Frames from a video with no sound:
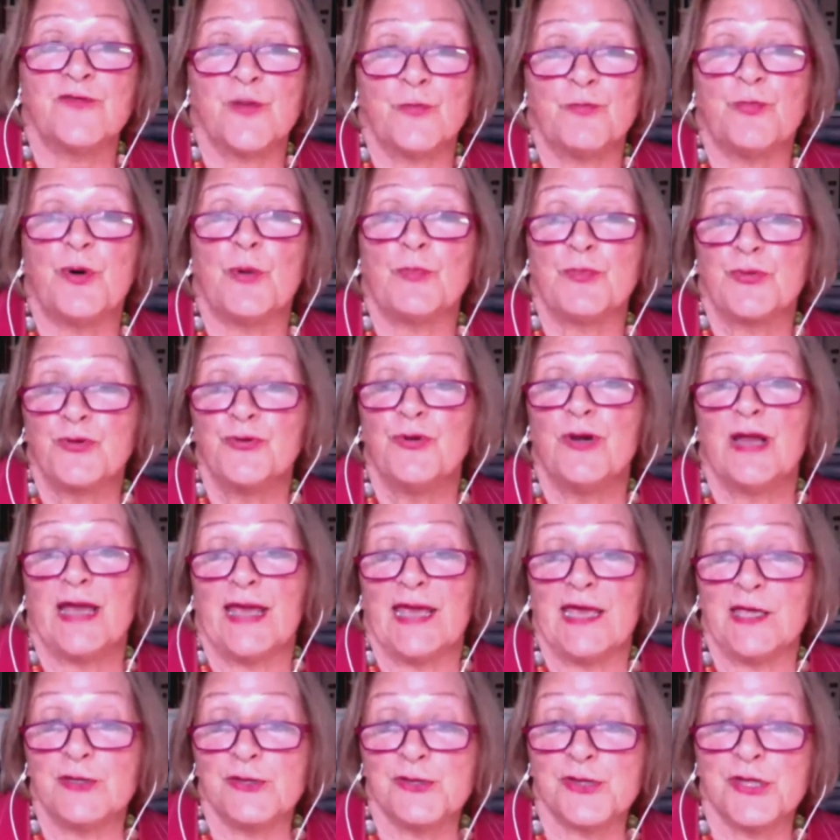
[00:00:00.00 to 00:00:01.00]
of the
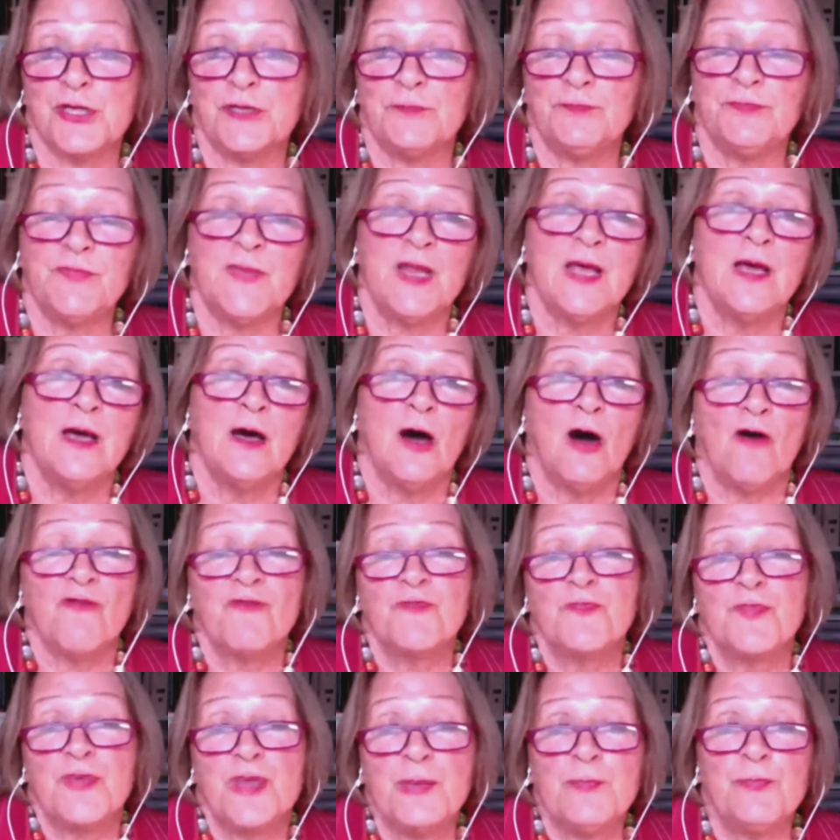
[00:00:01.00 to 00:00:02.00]
population
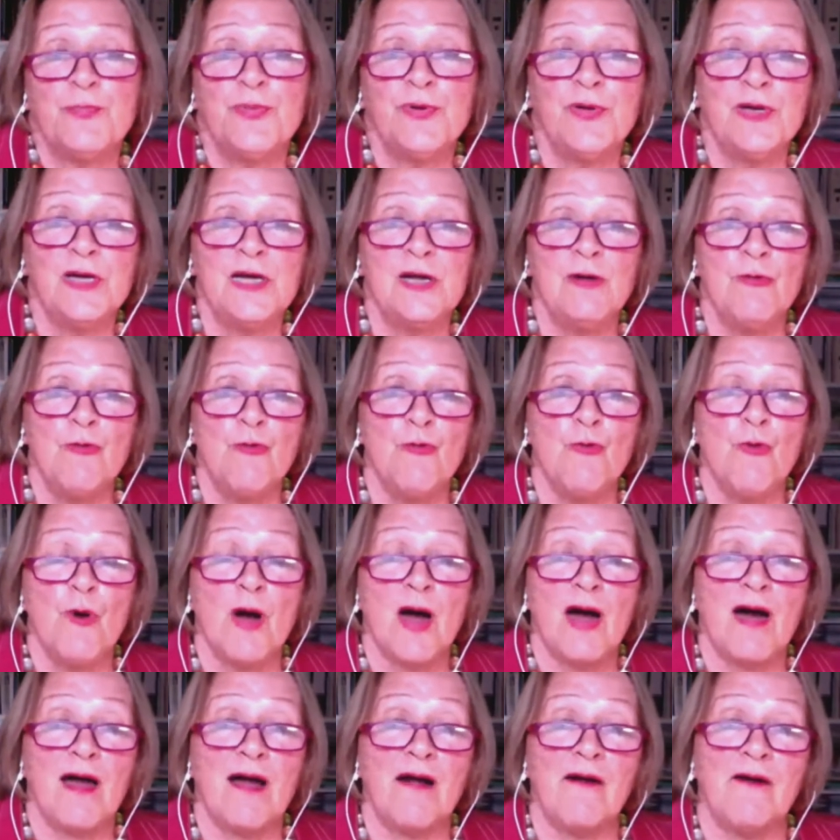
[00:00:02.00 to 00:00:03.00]
of people who
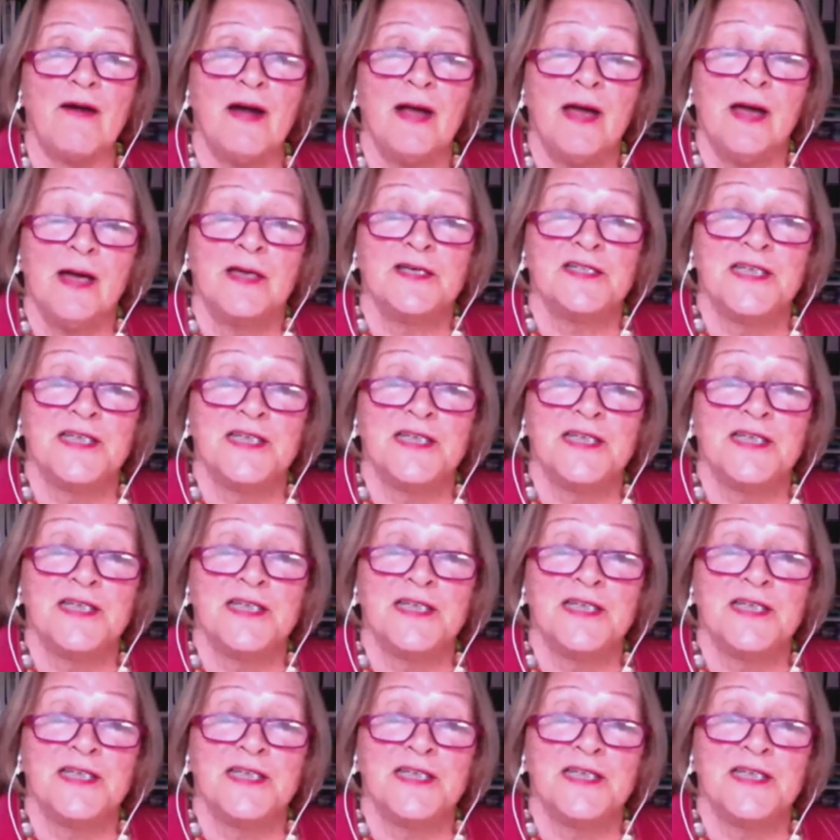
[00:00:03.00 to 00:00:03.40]
are